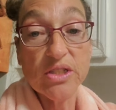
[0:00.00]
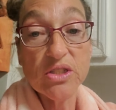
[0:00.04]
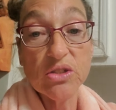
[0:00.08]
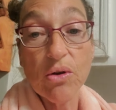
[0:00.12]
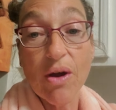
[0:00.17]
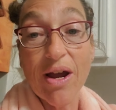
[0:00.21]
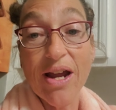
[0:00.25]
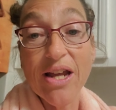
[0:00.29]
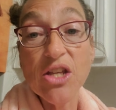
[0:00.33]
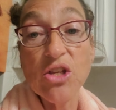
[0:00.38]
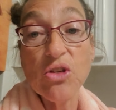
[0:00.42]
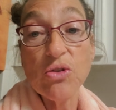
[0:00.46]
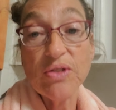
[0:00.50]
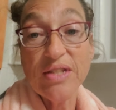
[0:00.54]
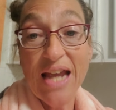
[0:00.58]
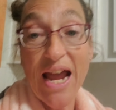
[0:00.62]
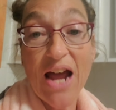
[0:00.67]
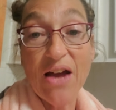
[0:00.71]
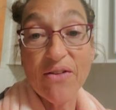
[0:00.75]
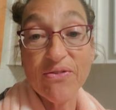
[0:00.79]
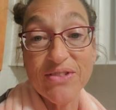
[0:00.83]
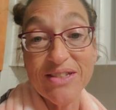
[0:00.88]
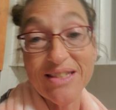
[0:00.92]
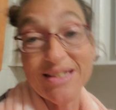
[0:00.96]
So I use
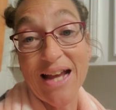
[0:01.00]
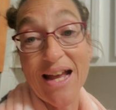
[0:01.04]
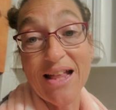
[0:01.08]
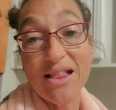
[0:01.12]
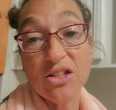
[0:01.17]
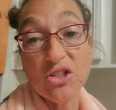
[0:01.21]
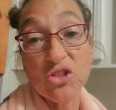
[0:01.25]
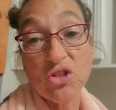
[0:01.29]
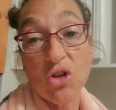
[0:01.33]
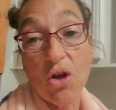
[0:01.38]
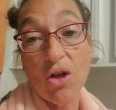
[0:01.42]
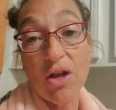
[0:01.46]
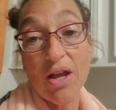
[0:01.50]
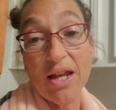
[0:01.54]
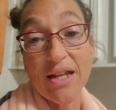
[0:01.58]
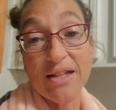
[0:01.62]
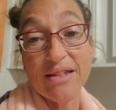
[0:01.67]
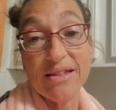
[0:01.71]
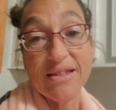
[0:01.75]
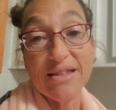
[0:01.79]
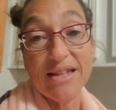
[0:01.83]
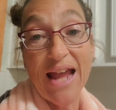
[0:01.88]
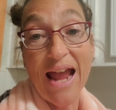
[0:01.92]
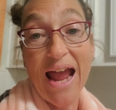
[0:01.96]
half xylitol
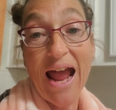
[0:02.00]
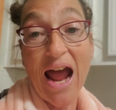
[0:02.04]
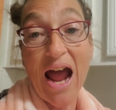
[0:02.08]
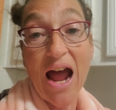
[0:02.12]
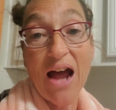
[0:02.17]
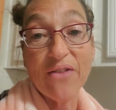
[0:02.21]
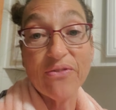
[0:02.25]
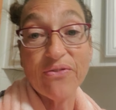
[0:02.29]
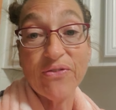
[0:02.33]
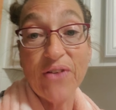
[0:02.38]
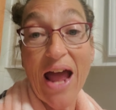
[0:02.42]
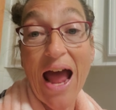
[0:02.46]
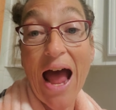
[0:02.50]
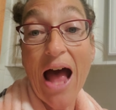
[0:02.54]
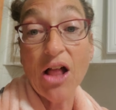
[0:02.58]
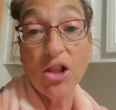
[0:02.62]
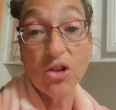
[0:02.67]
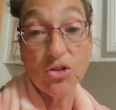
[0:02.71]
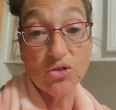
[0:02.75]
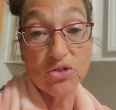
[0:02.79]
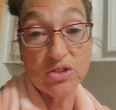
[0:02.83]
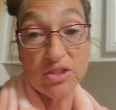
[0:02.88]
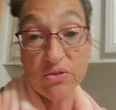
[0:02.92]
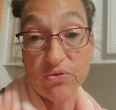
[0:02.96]
and half
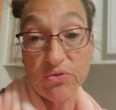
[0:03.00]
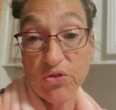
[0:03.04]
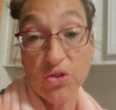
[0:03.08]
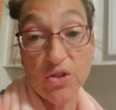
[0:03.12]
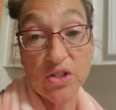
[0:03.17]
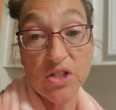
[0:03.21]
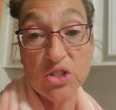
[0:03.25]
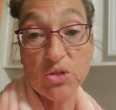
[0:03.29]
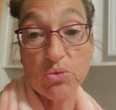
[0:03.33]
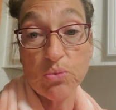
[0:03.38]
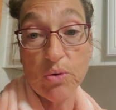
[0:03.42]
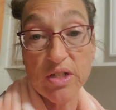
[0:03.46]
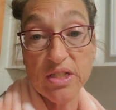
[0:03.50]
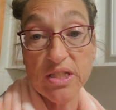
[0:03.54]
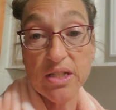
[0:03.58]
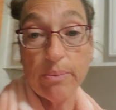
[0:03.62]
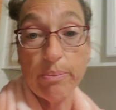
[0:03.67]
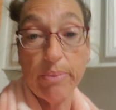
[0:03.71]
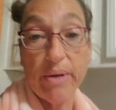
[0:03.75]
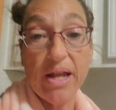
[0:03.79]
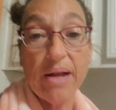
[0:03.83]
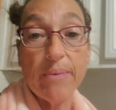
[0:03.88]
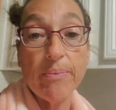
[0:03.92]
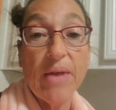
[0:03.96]
alus for this
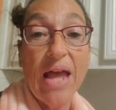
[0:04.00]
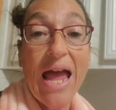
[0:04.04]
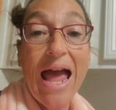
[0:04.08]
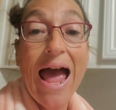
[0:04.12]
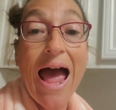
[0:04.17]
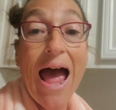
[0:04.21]
recipe.